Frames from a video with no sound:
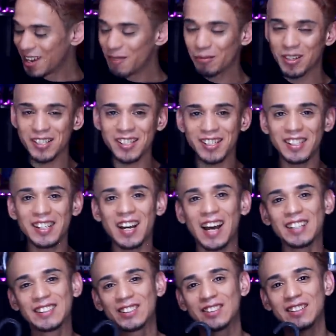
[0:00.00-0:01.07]
Personally,
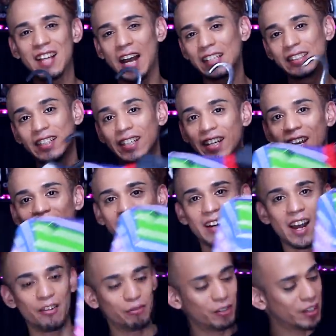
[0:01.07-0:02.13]
I I didn't care.
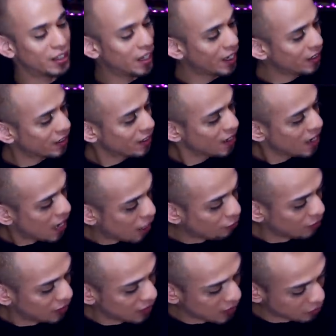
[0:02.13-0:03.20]
I really like I
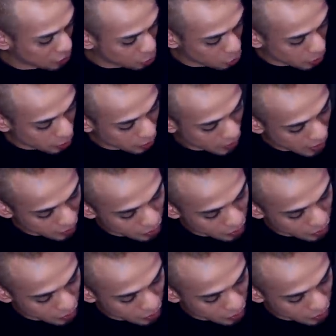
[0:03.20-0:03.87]
really like the sweater. I